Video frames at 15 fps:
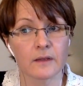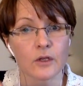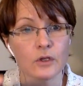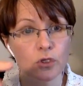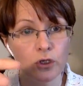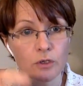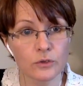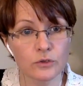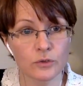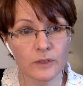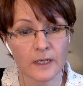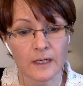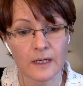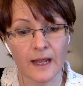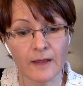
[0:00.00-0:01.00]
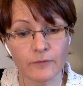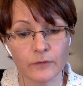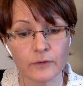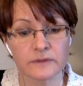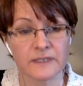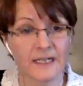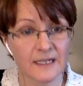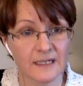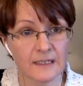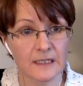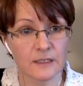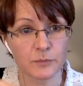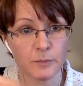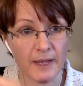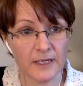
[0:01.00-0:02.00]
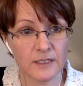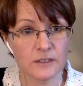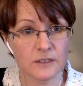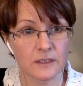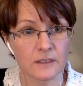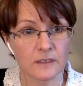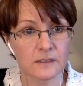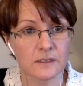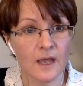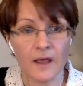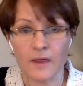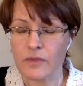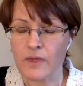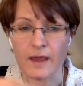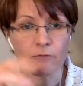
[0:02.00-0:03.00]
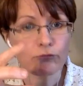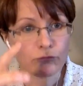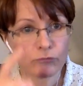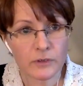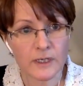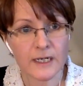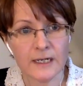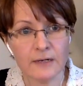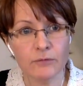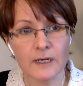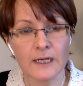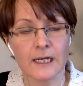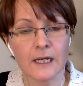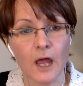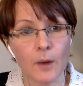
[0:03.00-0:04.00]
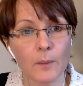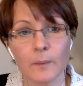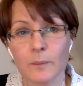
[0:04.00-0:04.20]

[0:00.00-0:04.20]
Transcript: the nutrient levels in these patients, they're really, really low.